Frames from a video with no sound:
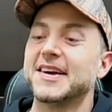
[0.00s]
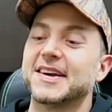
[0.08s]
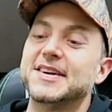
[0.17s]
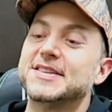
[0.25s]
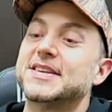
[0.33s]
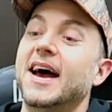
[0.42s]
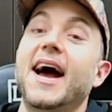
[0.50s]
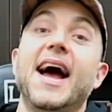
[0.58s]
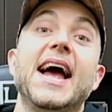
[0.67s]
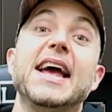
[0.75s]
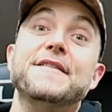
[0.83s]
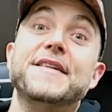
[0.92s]
Because
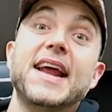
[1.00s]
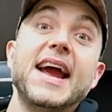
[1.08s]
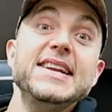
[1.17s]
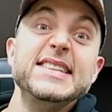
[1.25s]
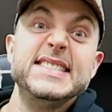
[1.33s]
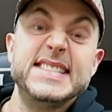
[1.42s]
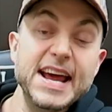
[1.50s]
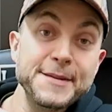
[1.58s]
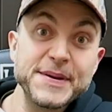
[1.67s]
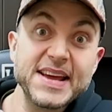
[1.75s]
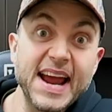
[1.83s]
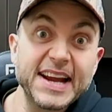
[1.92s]
if it ain't
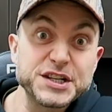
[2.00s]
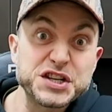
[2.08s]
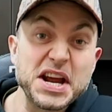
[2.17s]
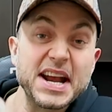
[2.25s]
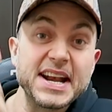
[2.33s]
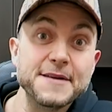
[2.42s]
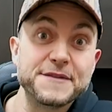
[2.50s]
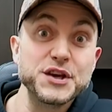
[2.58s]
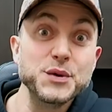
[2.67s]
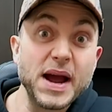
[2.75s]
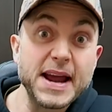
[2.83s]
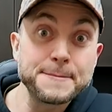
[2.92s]
dip, it ain't shit. If
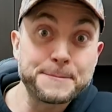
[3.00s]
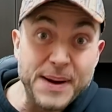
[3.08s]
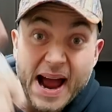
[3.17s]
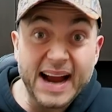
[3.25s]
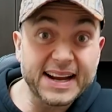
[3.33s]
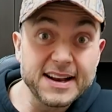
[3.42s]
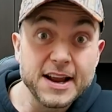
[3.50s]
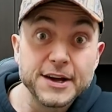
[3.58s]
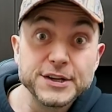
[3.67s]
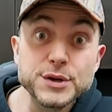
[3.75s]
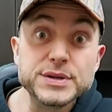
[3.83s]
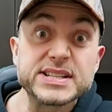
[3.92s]
you ain't packing,
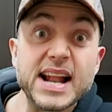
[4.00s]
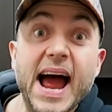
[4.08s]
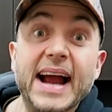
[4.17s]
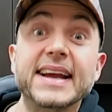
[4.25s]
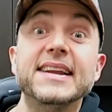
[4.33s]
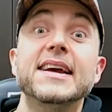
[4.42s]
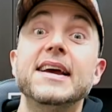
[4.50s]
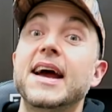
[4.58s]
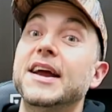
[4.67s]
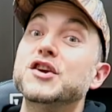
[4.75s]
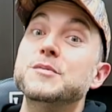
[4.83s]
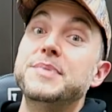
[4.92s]
you slacking.
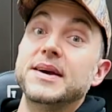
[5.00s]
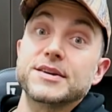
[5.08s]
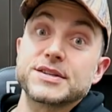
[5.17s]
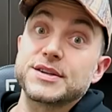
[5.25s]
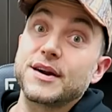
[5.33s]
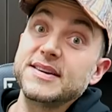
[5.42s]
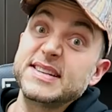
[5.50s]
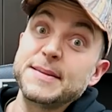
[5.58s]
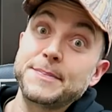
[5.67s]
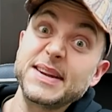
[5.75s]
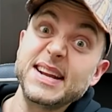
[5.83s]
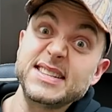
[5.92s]
And you better start
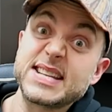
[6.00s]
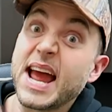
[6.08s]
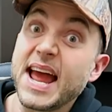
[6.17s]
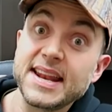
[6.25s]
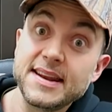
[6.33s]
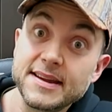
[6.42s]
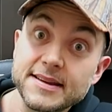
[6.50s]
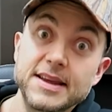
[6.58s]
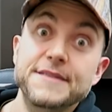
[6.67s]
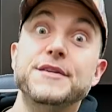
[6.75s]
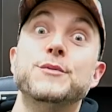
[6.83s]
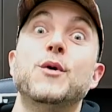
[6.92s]
dipping at 10
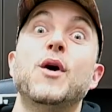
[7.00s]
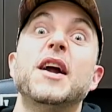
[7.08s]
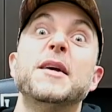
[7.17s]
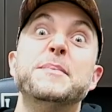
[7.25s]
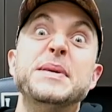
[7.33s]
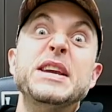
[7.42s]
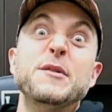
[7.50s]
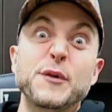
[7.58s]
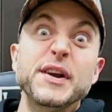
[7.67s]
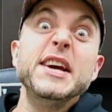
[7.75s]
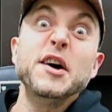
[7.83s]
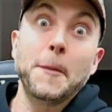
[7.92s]
if you want to be
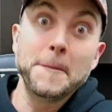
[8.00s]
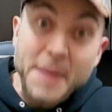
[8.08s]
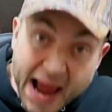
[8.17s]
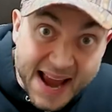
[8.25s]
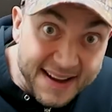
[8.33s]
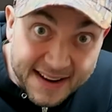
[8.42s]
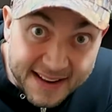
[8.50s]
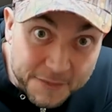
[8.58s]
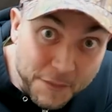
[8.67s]
real men.